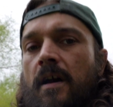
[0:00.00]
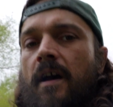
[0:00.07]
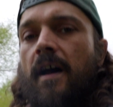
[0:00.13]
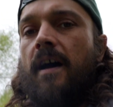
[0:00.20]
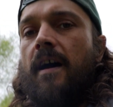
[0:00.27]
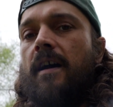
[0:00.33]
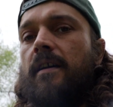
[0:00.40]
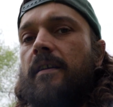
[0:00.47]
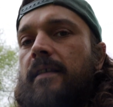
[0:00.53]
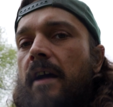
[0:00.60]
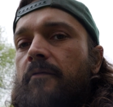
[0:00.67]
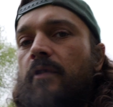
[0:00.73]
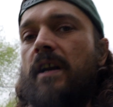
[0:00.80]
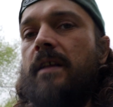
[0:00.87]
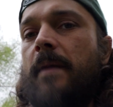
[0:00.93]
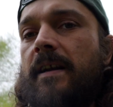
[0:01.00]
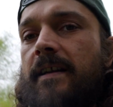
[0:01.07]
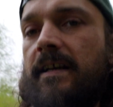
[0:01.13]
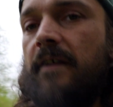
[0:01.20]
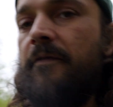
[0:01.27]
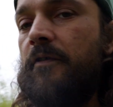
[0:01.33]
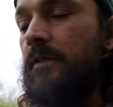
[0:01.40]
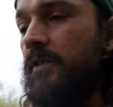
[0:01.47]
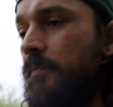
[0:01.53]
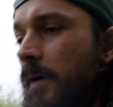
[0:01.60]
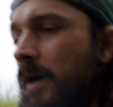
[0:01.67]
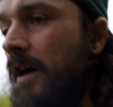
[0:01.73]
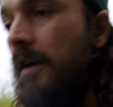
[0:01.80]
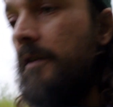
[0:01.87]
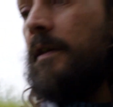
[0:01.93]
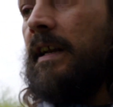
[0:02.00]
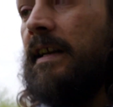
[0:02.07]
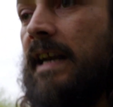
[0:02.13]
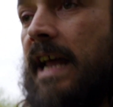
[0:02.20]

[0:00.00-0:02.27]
that really made a difference. But I think